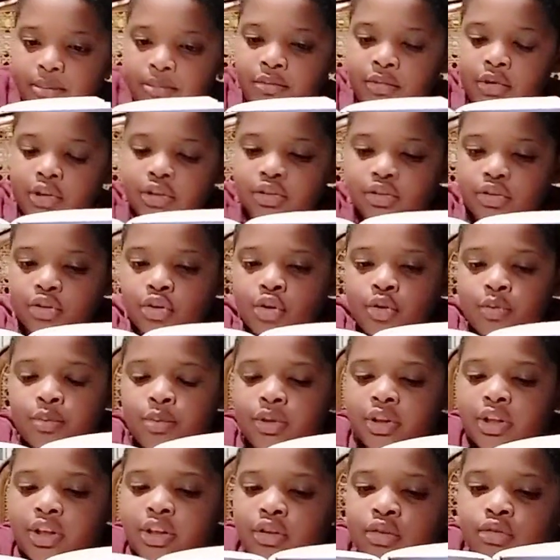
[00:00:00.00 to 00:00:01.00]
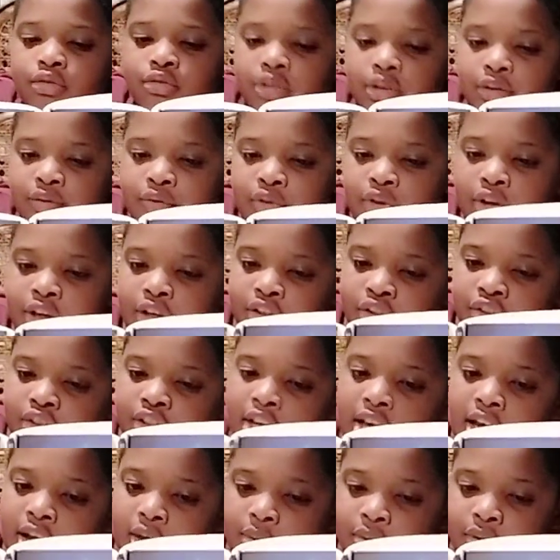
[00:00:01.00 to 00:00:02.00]
Miss Herbally looked over at
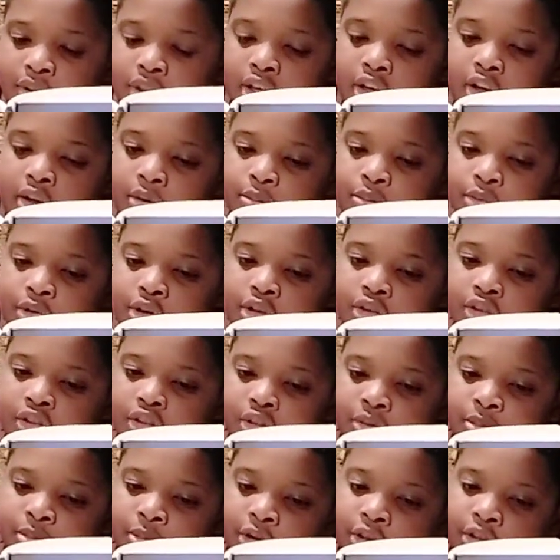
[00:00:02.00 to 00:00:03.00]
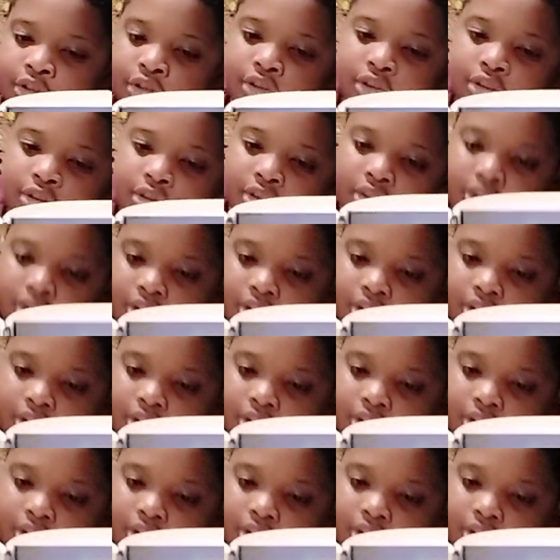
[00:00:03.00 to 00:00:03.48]
Jack with a confused expression.